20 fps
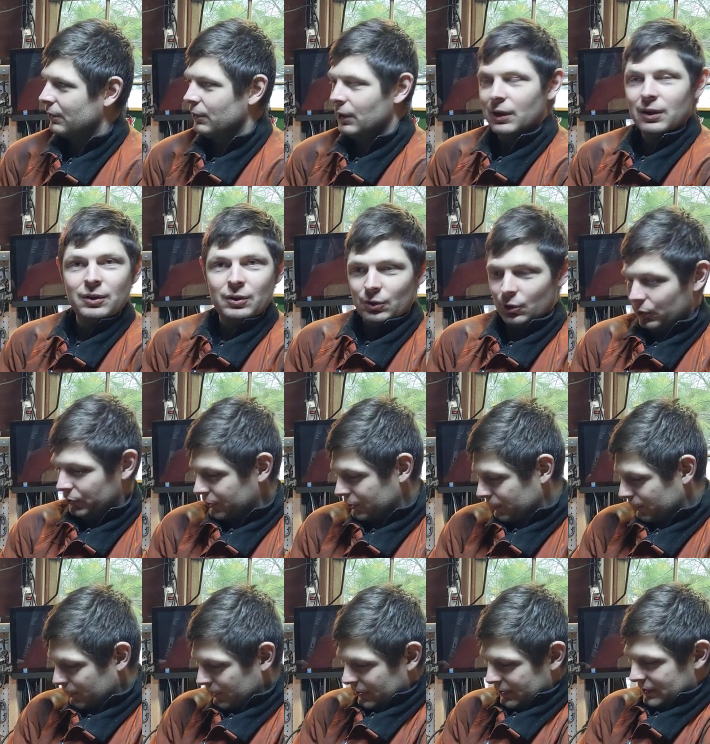well, old
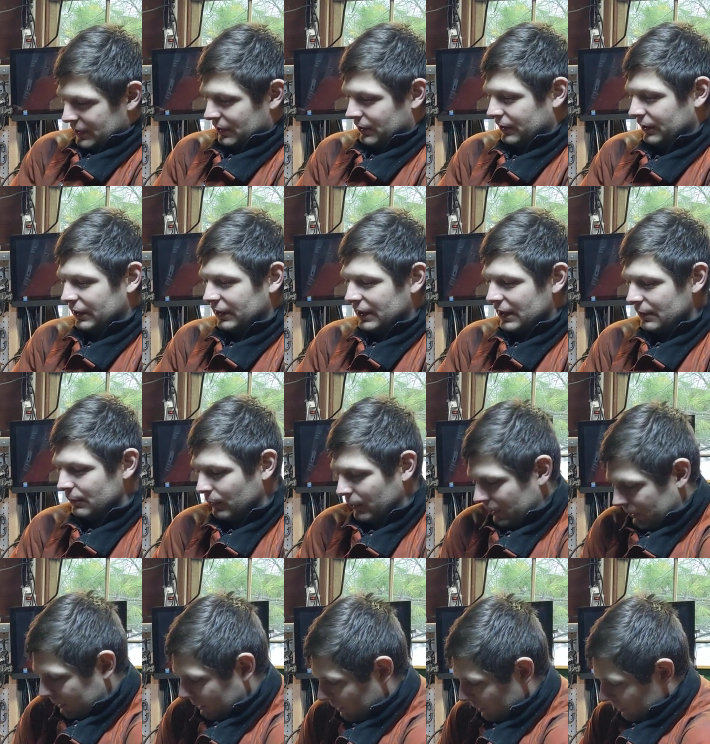earplugs, I don't need to keep
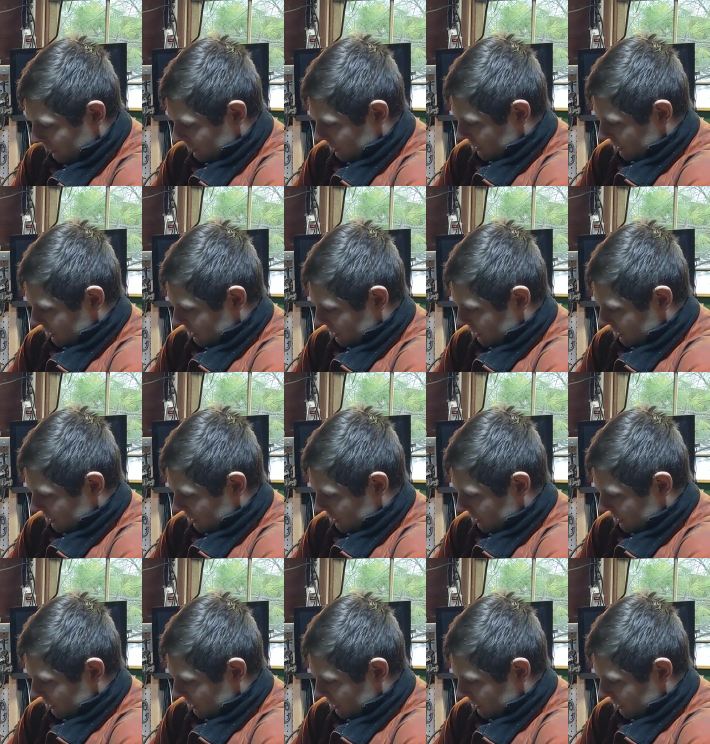wearing those.